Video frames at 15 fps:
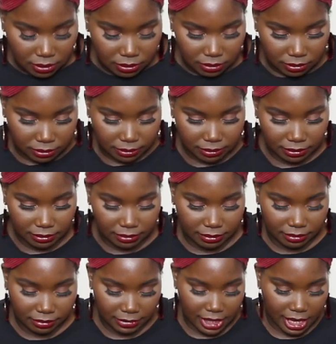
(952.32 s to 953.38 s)

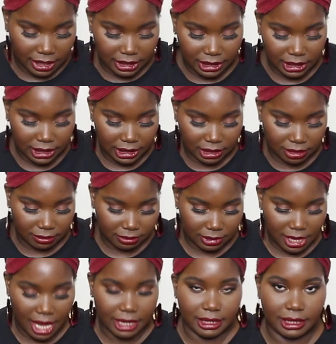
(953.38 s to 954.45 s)
Mm. Now these
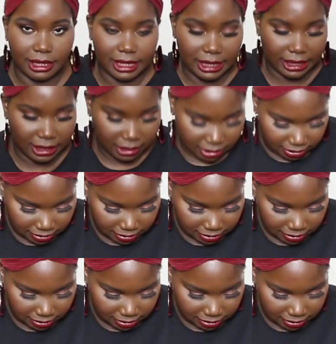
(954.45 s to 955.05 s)
kind of stink.